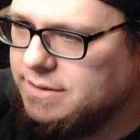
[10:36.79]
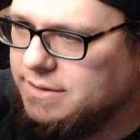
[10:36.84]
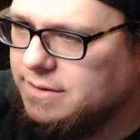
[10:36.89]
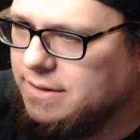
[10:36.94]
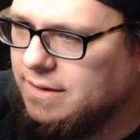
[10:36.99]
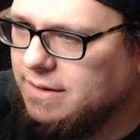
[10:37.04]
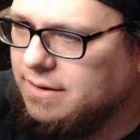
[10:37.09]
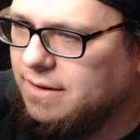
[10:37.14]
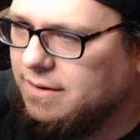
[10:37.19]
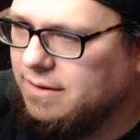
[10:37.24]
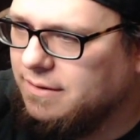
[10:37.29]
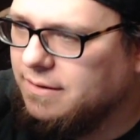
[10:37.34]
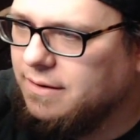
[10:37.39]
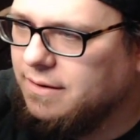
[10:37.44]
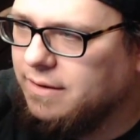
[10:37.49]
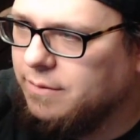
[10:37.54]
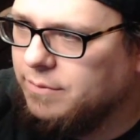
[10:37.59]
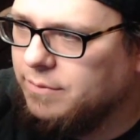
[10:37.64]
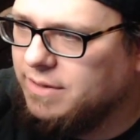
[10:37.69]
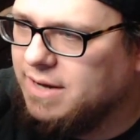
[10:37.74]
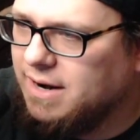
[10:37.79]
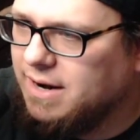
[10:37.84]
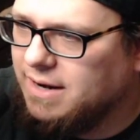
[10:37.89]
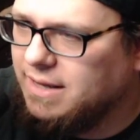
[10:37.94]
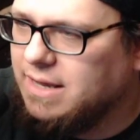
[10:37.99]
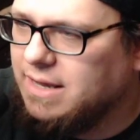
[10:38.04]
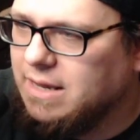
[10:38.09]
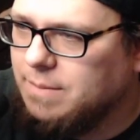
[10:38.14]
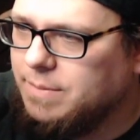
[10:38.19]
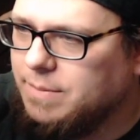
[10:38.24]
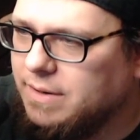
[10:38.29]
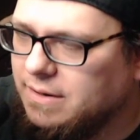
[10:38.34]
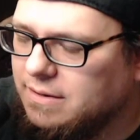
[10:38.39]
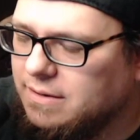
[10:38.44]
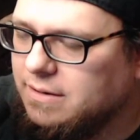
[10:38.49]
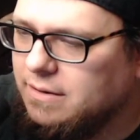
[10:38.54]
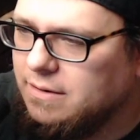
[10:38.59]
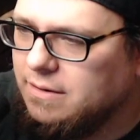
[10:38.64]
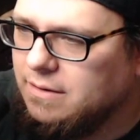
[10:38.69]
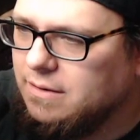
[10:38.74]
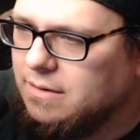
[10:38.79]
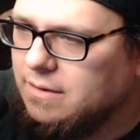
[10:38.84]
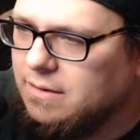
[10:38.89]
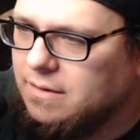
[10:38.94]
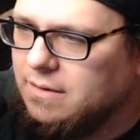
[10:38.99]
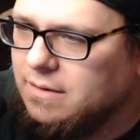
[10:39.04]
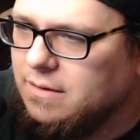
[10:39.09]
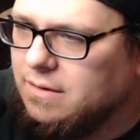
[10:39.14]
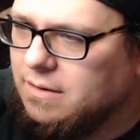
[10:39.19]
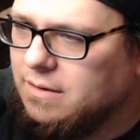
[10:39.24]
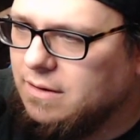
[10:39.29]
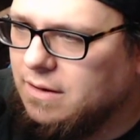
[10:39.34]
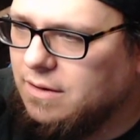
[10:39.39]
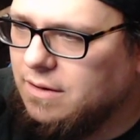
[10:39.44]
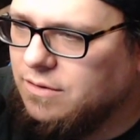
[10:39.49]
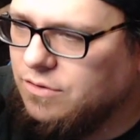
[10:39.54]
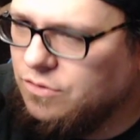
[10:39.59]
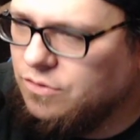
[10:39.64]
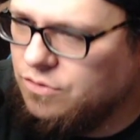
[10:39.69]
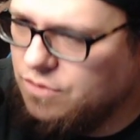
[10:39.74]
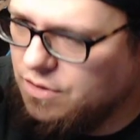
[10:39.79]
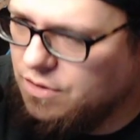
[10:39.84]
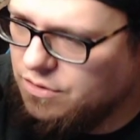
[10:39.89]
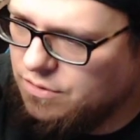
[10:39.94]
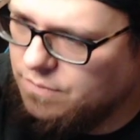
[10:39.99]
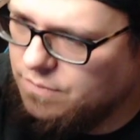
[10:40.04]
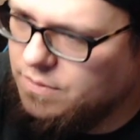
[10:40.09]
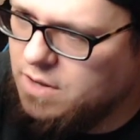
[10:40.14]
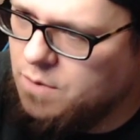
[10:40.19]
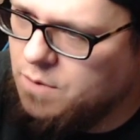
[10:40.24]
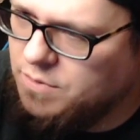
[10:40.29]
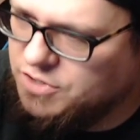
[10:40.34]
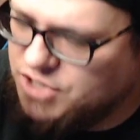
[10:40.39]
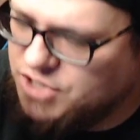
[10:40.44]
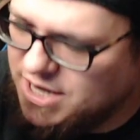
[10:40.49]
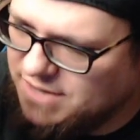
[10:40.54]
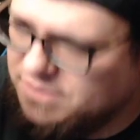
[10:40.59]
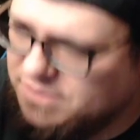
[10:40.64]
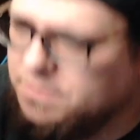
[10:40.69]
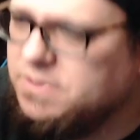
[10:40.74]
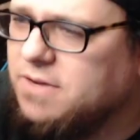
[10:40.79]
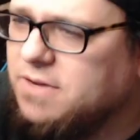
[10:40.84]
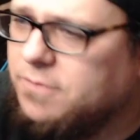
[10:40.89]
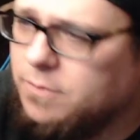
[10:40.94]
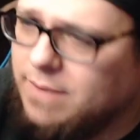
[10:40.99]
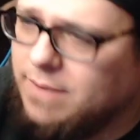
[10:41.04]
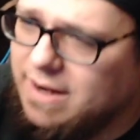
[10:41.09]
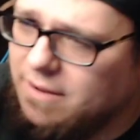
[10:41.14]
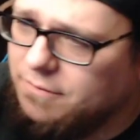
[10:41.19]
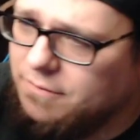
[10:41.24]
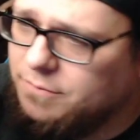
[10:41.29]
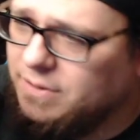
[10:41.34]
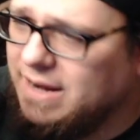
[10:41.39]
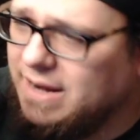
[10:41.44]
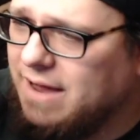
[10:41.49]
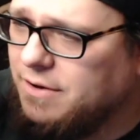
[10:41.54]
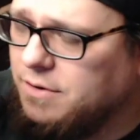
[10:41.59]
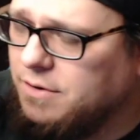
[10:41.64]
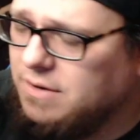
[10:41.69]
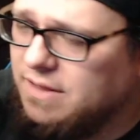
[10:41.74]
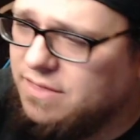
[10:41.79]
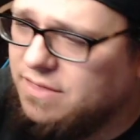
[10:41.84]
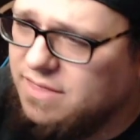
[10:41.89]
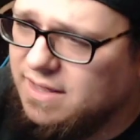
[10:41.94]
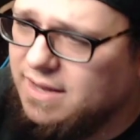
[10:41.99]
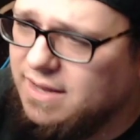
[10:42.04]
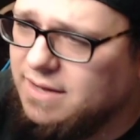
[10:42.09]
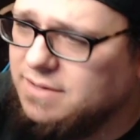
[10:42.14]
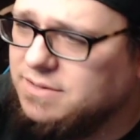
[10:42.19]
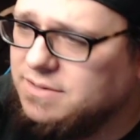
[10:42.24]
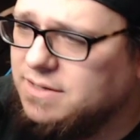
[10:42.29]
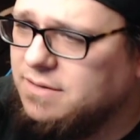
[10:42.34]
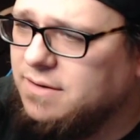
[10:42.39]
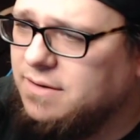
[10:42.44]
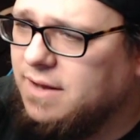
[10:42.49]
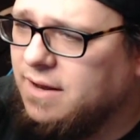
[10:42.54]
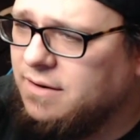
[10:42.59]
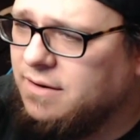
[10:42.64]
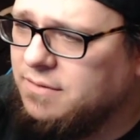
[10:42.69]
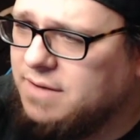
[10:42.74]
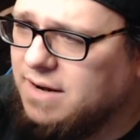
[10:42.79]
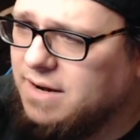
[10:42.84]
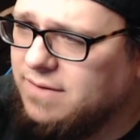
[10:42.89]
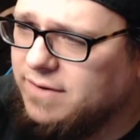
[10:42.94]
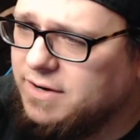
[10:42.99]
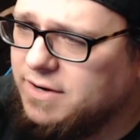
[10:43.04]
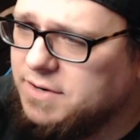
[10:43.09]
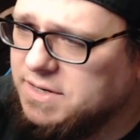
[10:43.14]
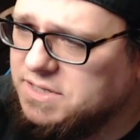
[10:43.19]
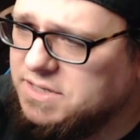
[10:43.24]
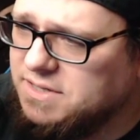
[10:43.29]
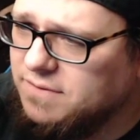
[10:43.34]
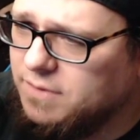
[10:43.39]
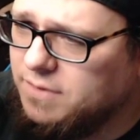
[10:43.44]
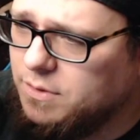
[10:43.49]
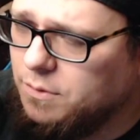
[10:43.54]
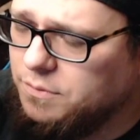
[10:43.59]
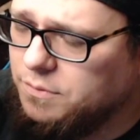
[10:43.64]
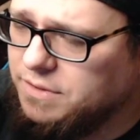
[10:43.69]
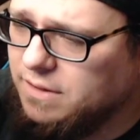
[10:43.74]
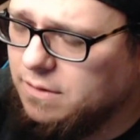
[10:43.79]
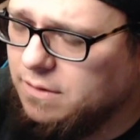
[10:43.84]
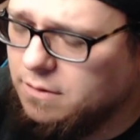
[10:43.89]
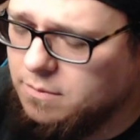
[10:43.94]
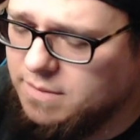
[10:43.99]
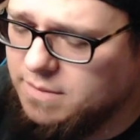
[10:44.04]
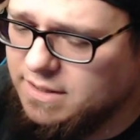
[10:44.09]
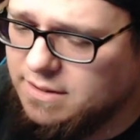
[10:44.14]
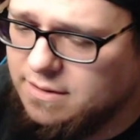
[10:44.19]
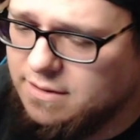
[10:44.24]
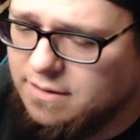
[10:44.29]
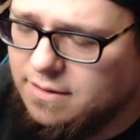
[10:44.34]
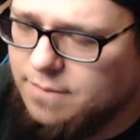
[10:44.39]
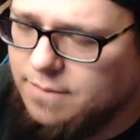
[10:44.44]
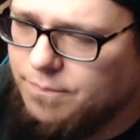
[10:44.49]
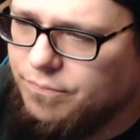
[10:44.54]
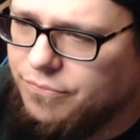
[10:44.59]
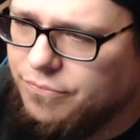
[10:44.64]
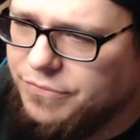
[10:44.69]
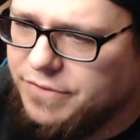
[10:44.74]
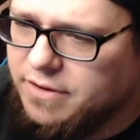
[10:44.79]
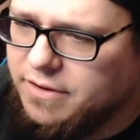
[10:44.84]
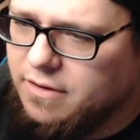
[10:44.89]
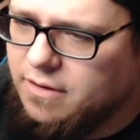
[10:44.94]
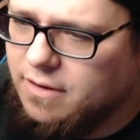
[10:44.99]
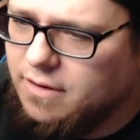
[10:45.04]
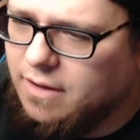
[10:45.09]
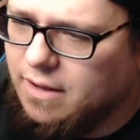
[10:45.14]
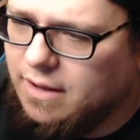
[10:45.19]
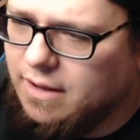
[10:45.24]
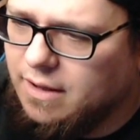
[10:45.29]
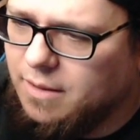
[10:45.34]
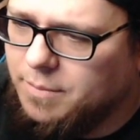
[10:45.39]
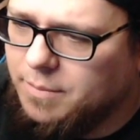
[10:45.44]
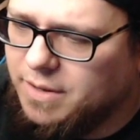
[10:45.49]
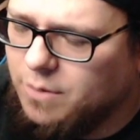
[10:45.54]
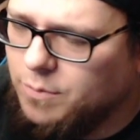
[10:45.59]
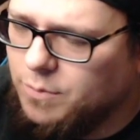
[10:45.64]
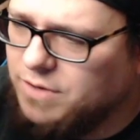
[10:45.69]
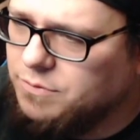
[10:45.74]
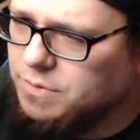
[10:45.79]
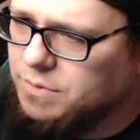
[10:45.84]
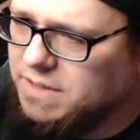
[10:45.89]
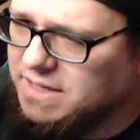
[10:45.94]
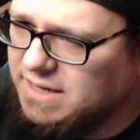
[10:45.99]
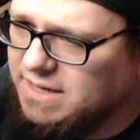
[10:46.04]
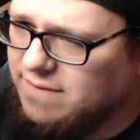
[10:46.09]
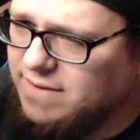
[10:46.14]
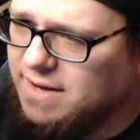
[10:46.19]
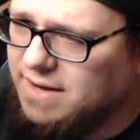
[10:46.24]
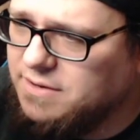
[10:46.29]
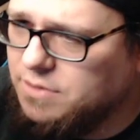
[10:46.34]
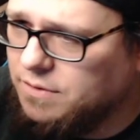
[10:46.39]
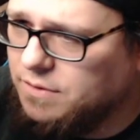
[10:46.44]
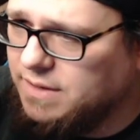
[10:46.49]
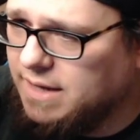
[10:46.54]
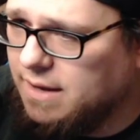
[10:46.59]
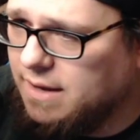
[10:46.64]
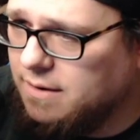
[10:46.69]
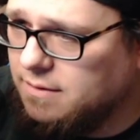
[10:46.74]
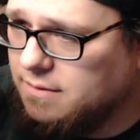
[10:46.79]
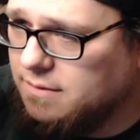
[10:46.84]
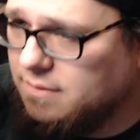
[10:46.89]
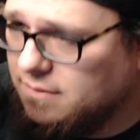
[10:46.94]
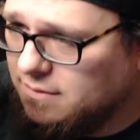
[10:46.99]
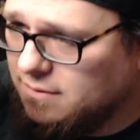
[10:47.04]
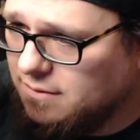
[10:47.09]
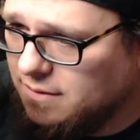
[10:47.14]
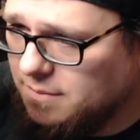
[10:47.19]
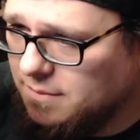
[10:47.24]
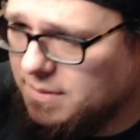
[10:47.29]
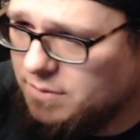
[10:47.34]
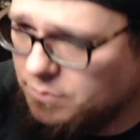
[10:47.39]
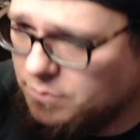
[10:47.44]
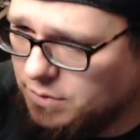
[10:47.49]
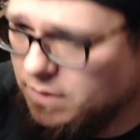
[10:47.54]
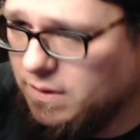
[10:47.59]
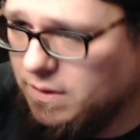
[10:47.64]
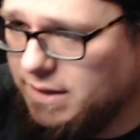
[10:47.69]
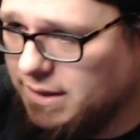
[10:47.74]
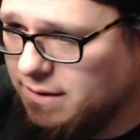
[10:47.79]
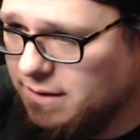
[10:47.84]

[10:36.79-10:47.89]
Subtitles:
It would kind of keep it. It would change some stuff around from how you did things and kind of increase difficulty a little bit. But it wouldn't really deviate until the end. I mean, really.